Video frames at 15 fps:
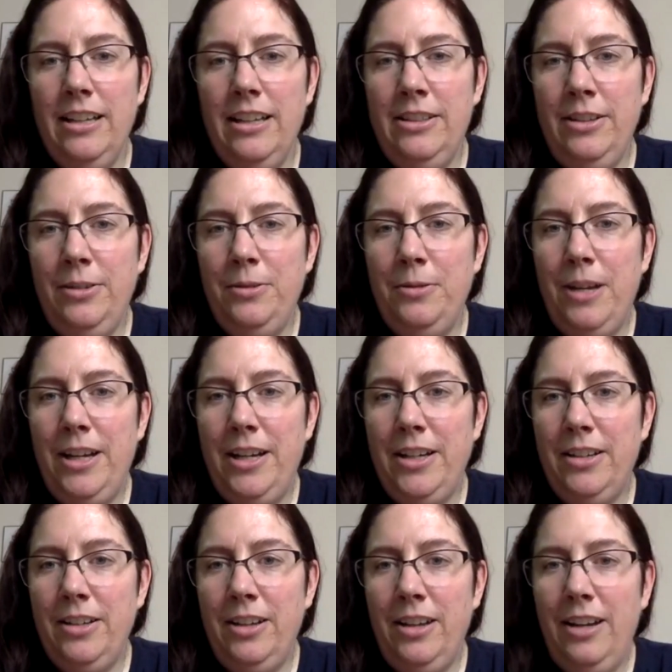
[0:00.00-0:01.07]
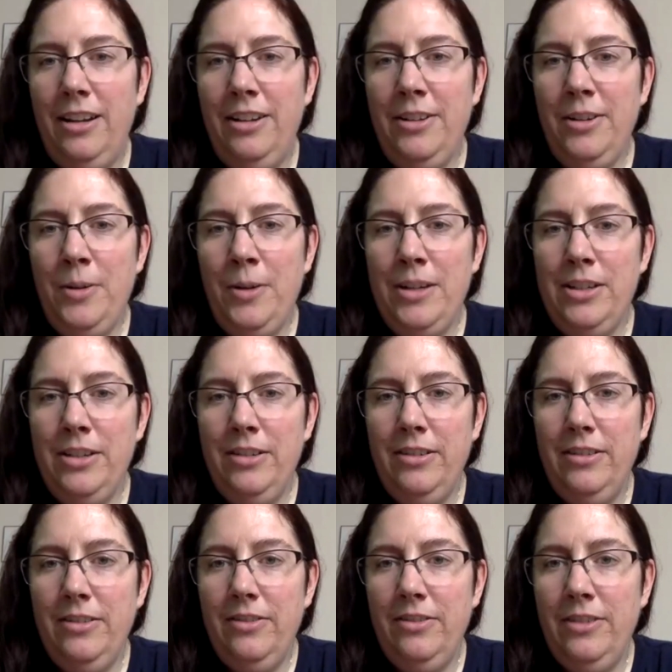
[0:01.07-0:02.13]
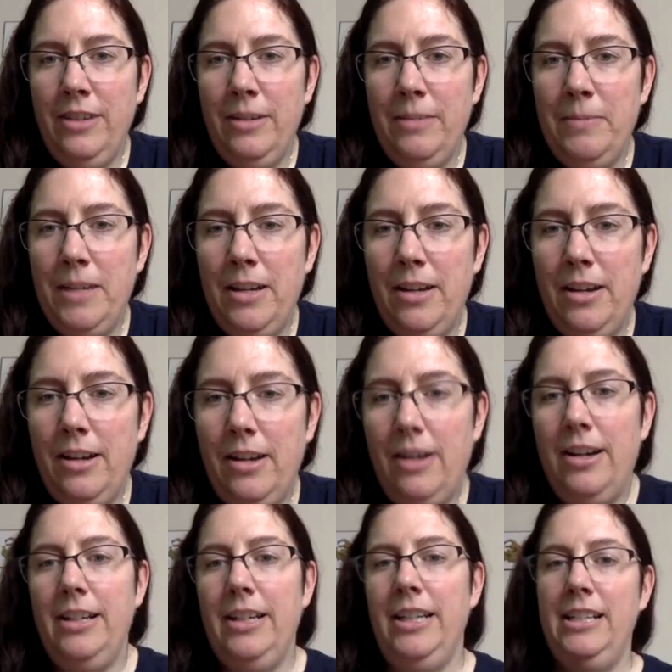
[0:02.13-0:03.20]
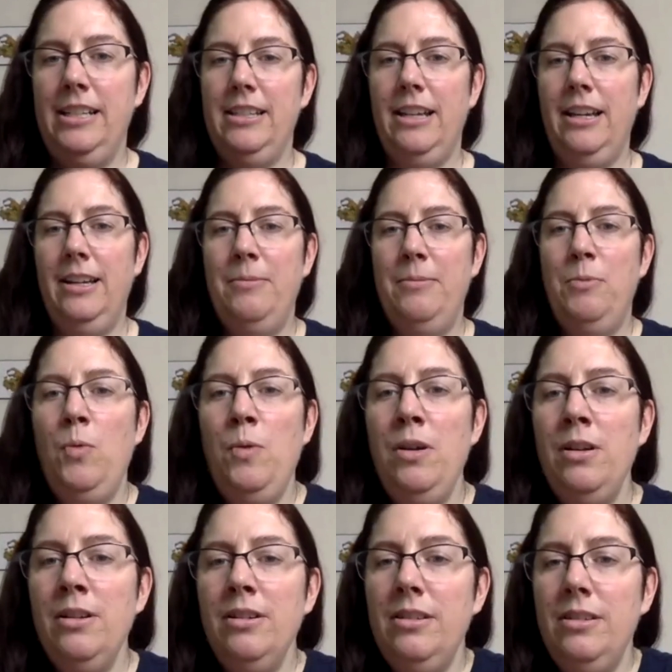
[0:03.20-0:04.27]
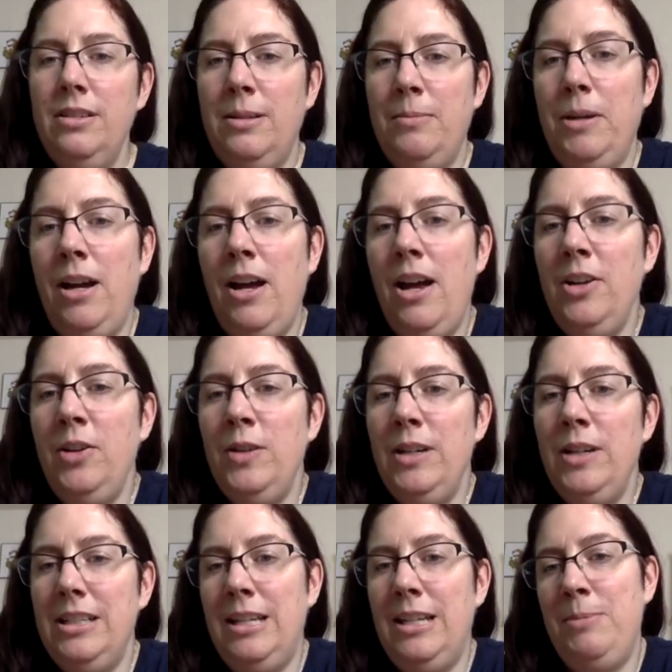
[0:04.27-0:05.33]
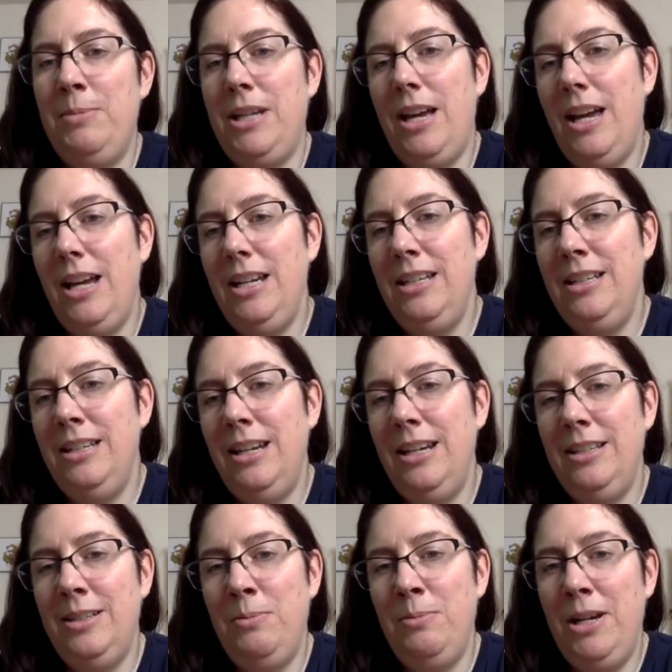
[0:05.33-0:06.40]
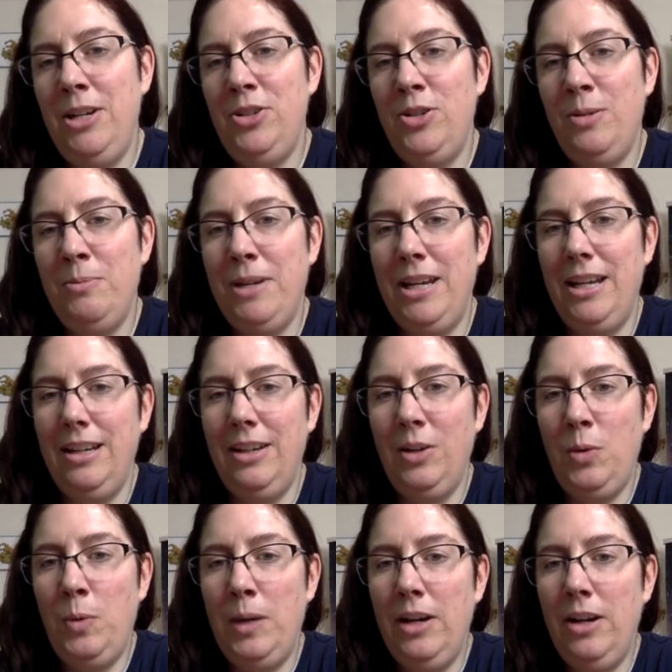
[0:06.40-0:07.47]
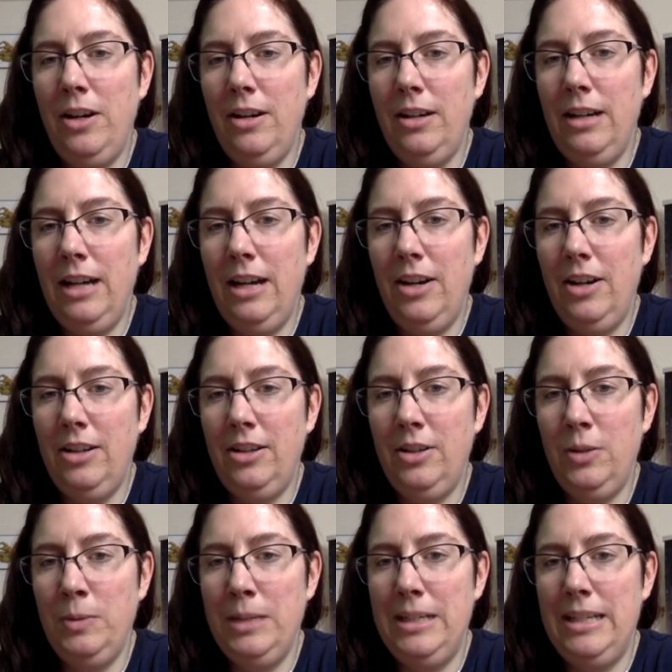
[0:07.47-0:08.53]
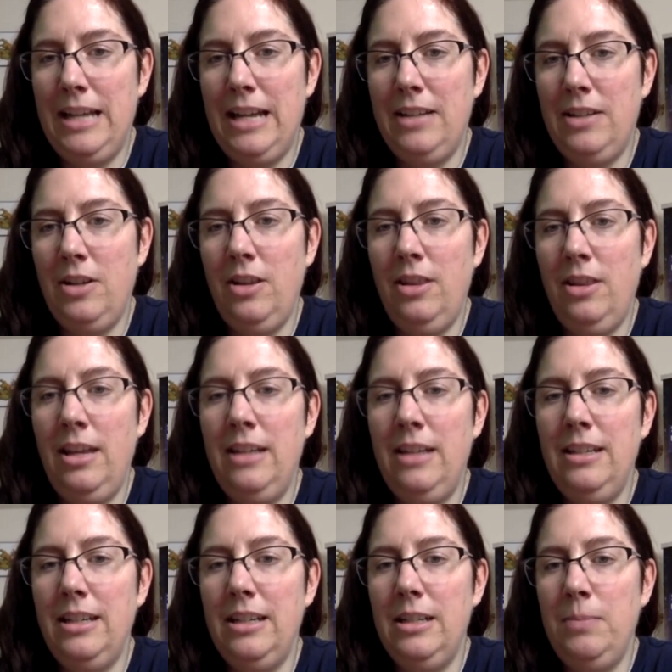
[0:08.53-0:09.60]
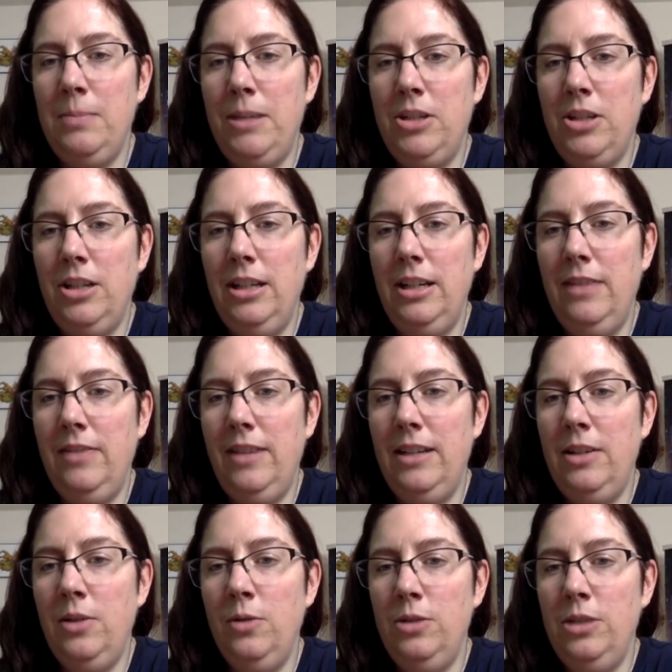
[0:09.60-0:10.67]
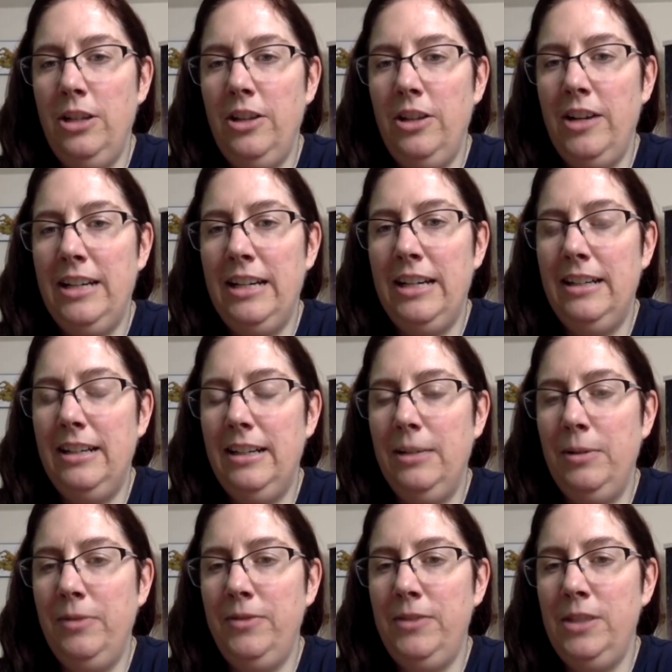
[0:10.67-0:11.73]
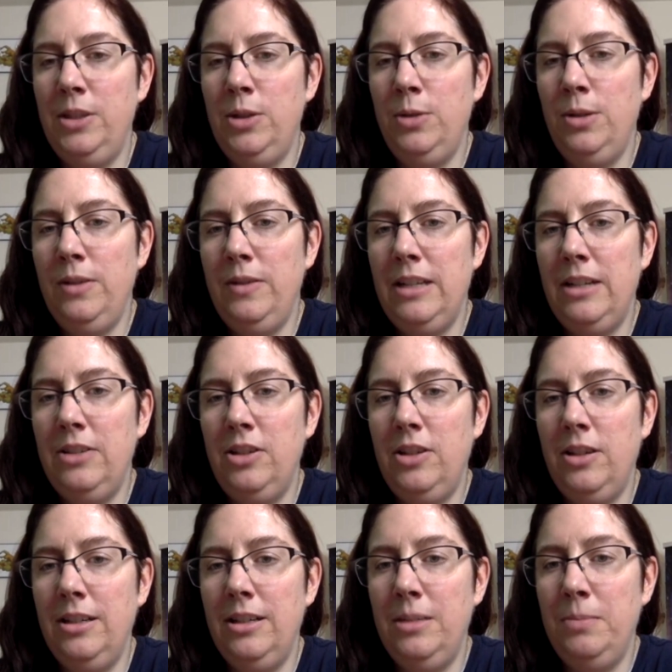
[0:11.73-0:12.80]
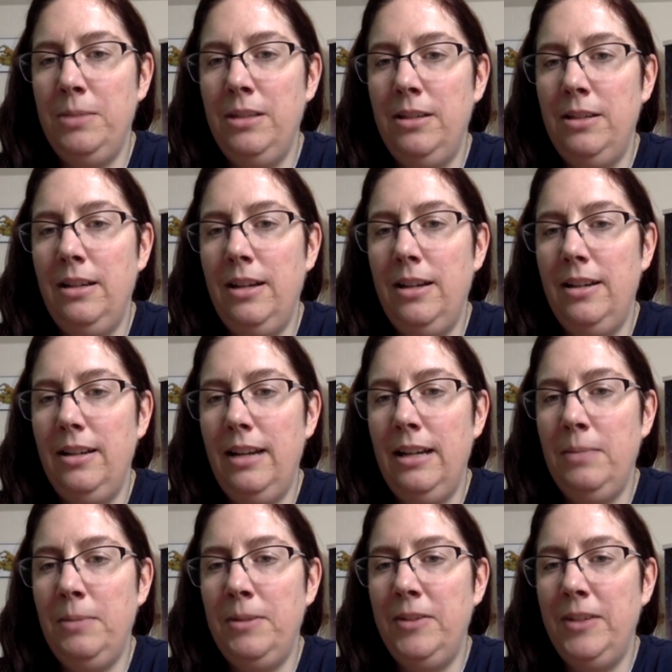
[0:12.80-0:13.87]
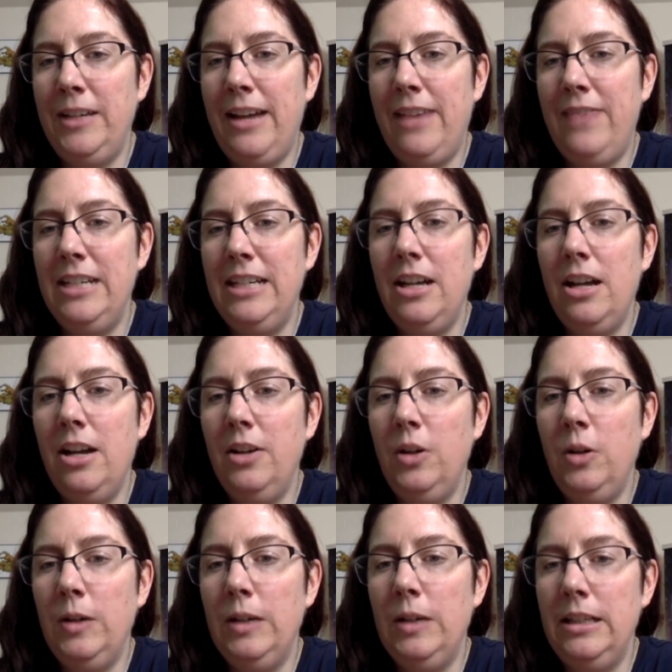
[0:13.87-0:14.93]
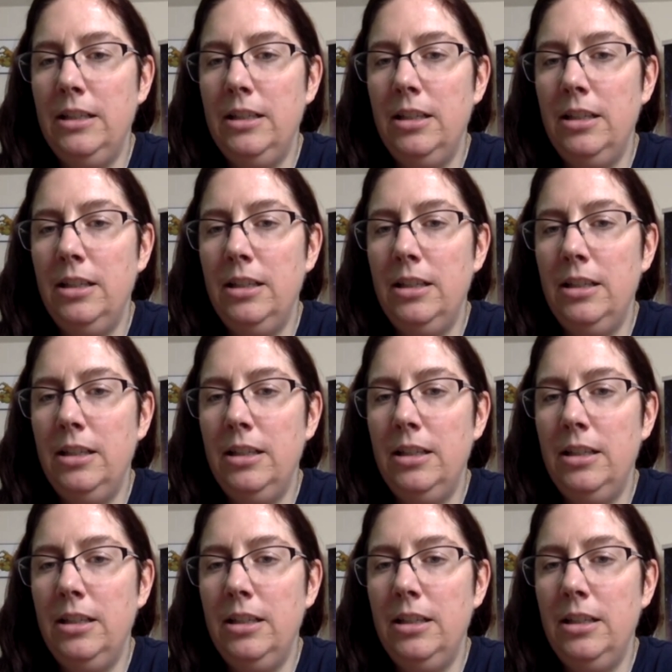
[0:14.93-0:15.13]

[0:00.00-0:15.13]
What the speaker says: So another question from the audience. What are some concrete steps I can take to make sure my queer character reads as authentic, especially if I don't share their identity? We've sort of touched on this, but anybody have any concrete?